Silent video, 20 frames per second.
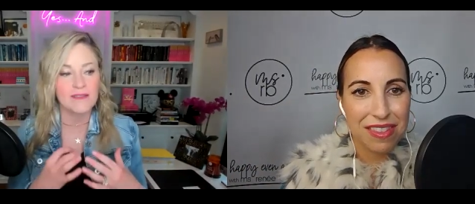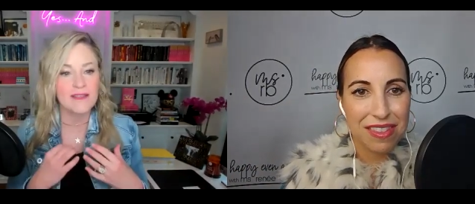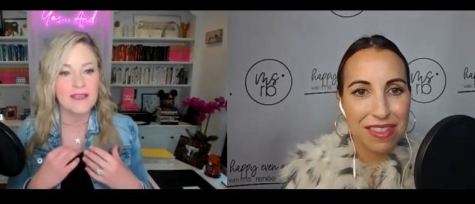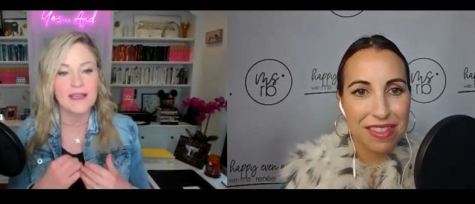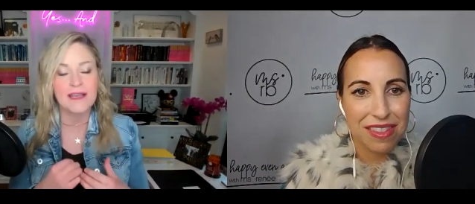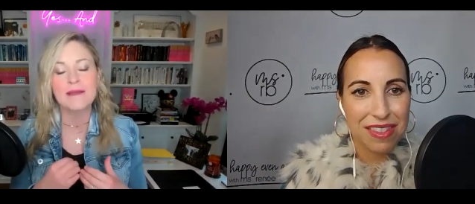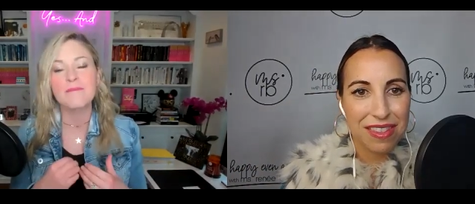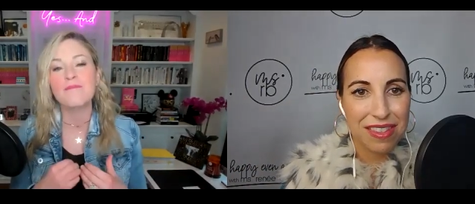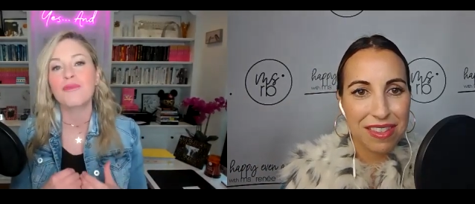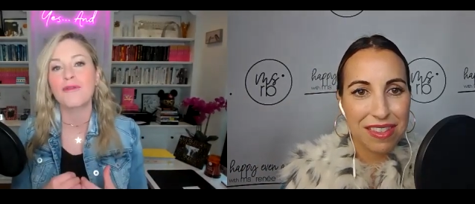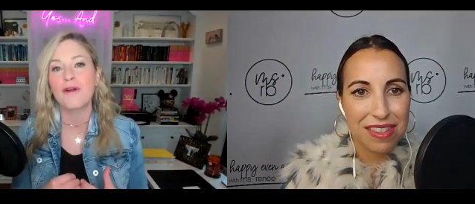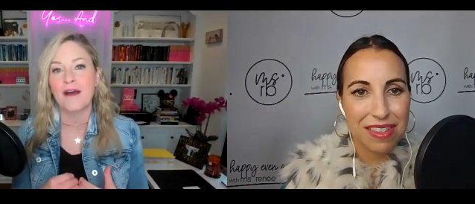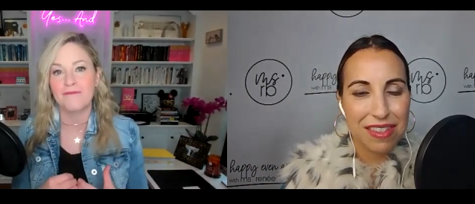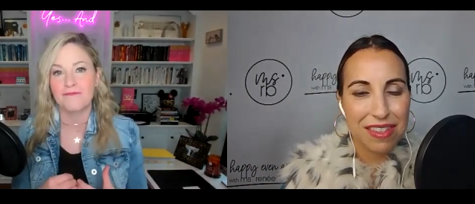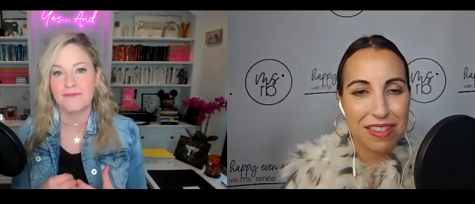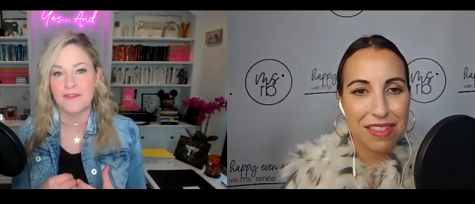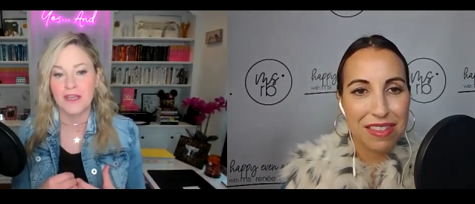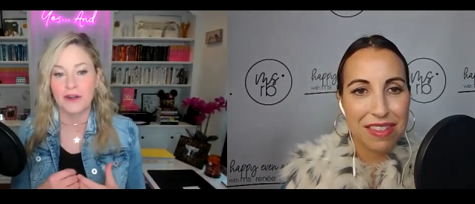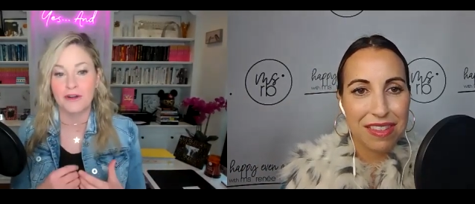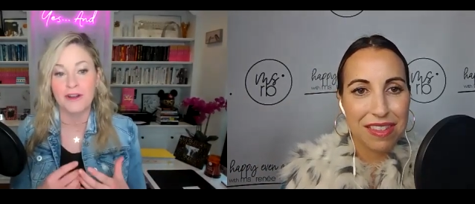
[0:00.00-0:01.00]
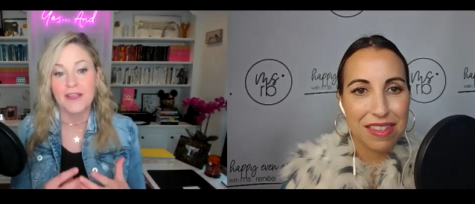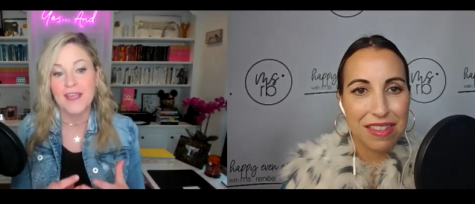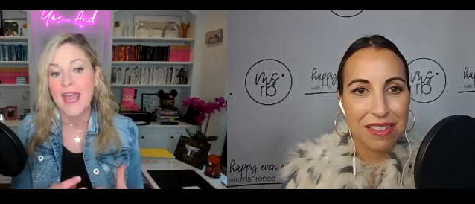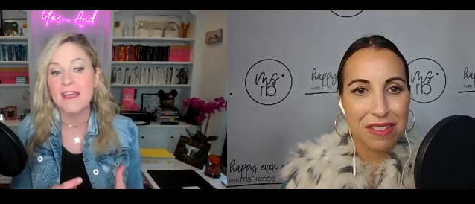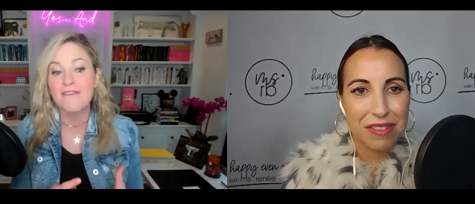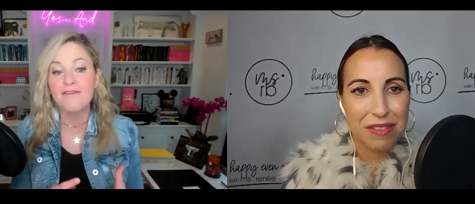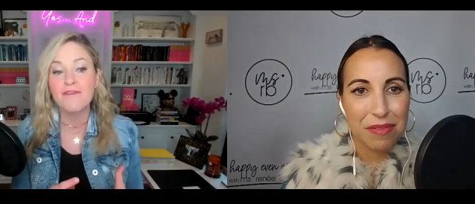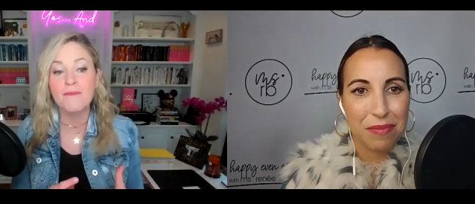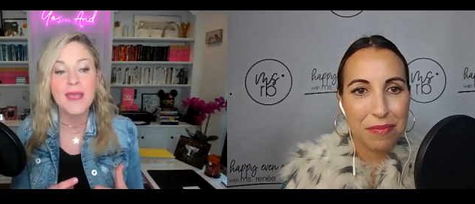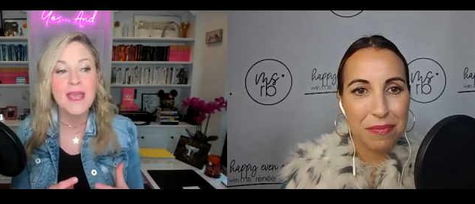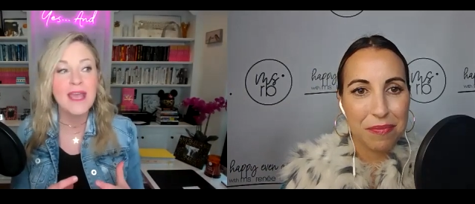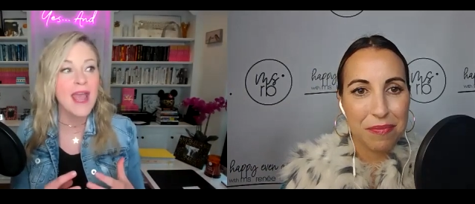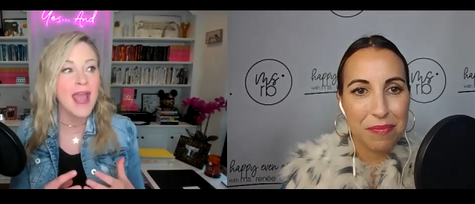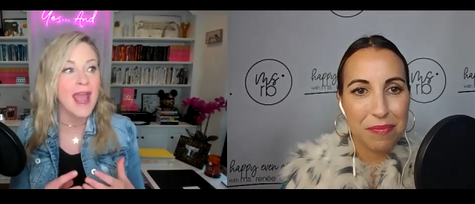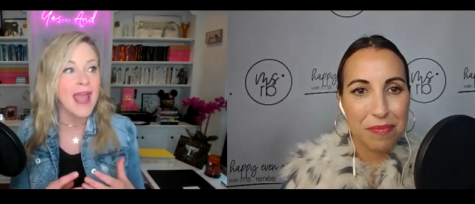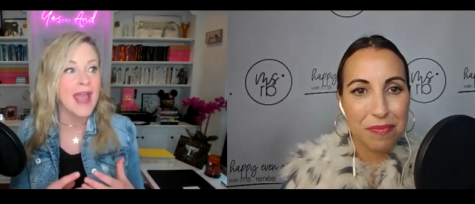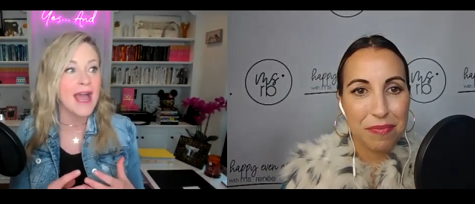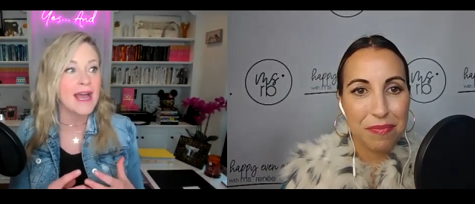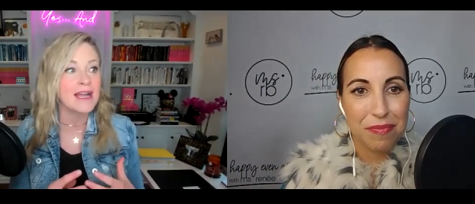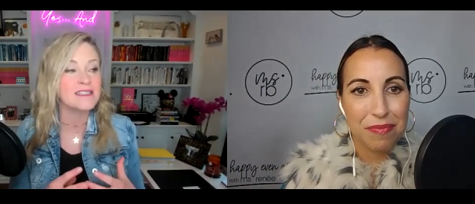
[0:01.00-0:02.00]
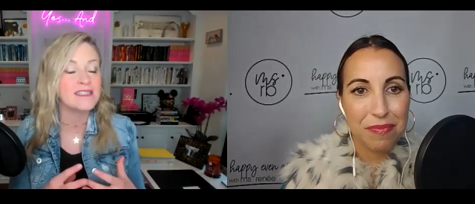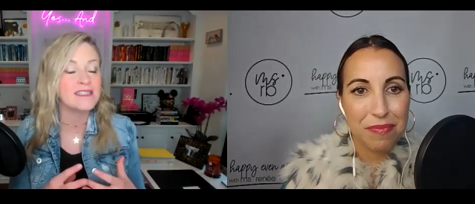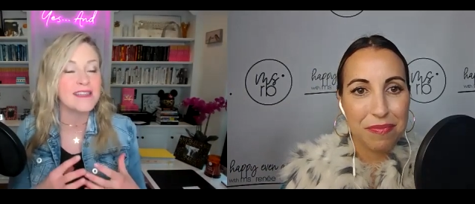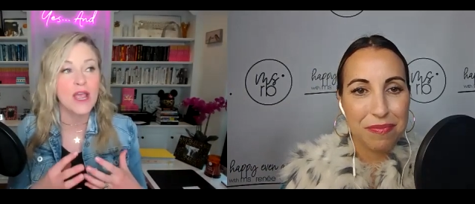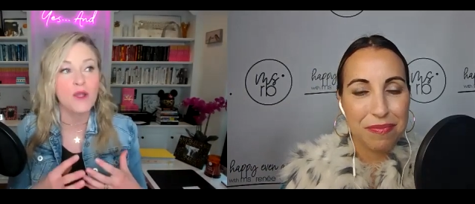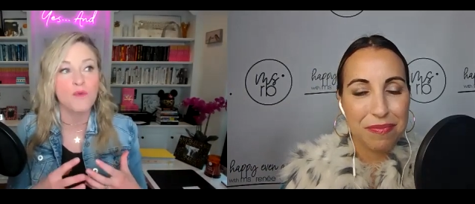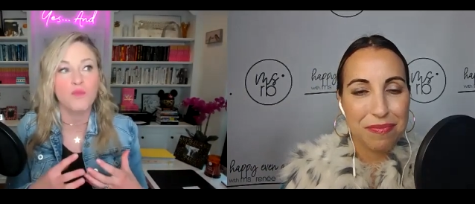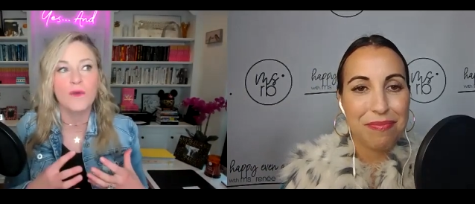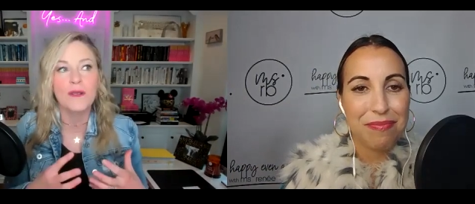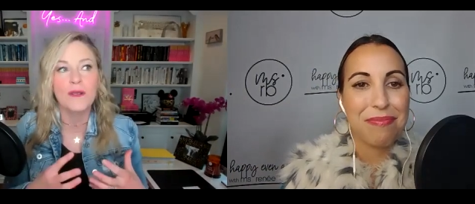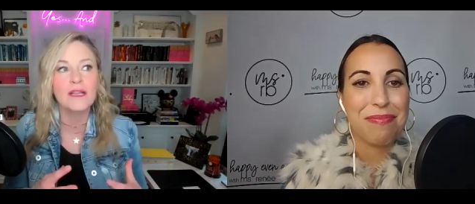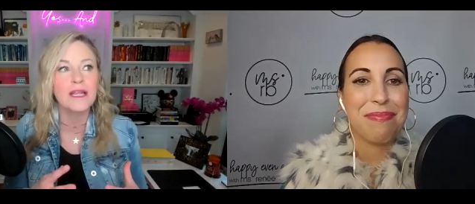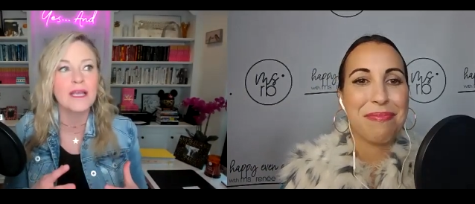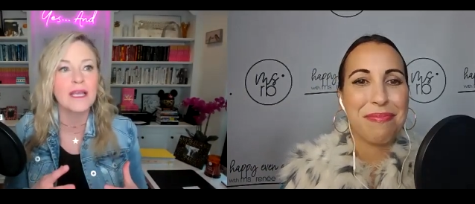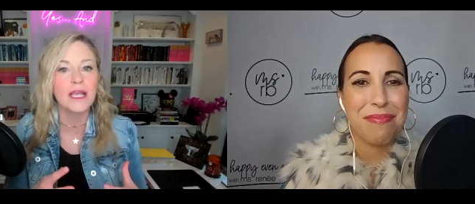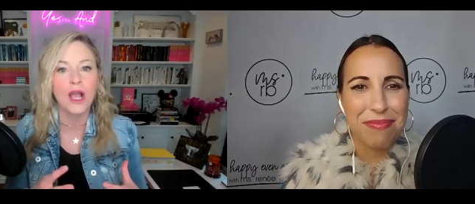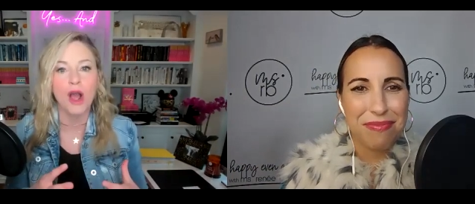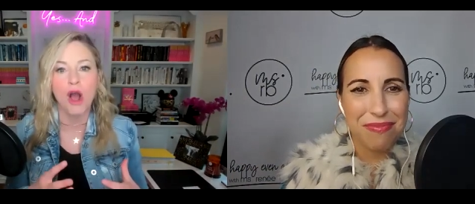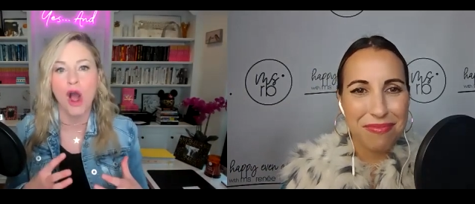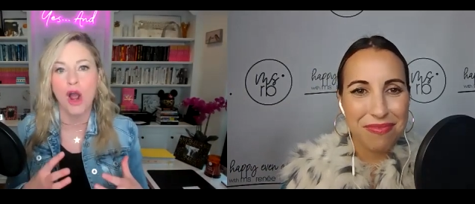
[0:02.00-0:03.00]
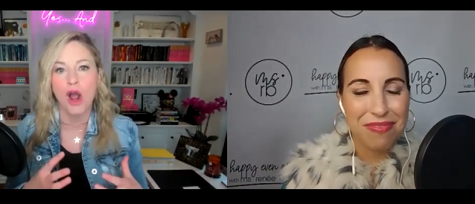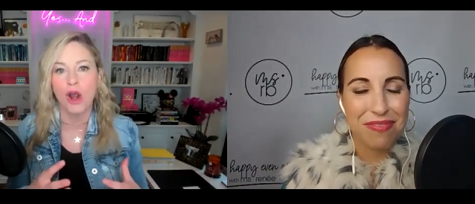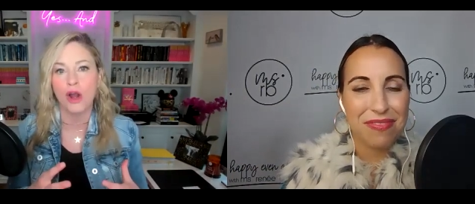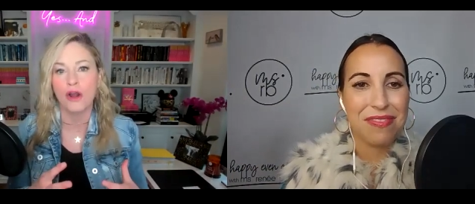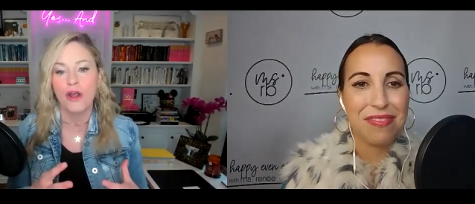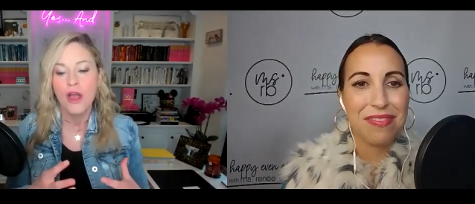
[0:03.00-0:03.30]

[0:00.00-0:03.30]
Speaker 1: improv theater gave me and they really are